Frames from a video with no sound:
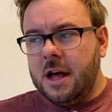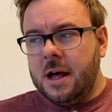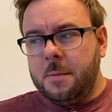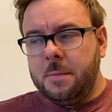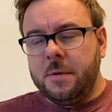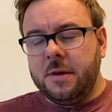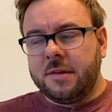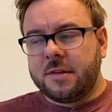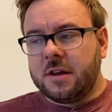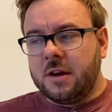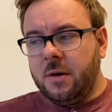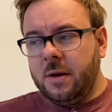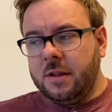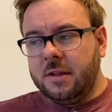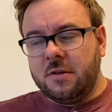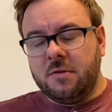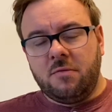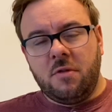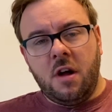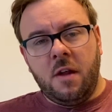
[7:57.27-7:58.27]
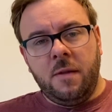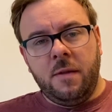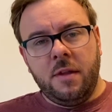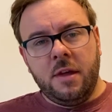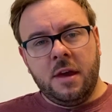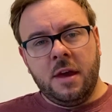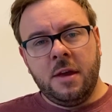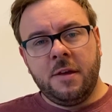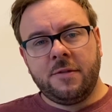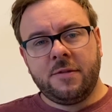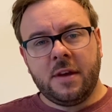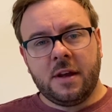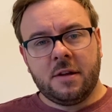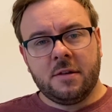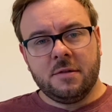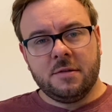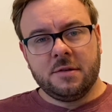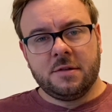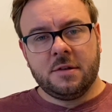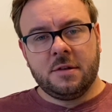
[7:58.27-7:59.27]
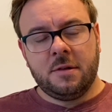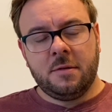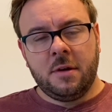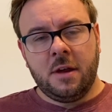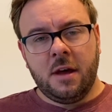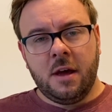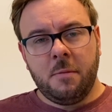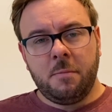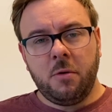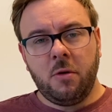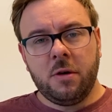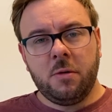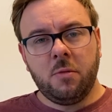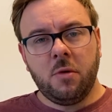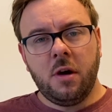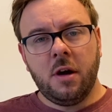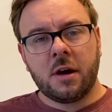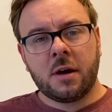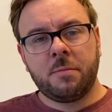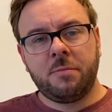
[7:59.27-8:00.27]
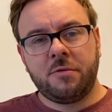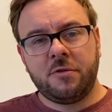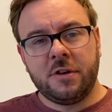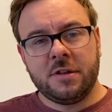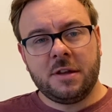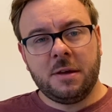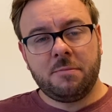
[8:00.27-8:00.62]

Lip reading: that's going to run the signals and point work pretty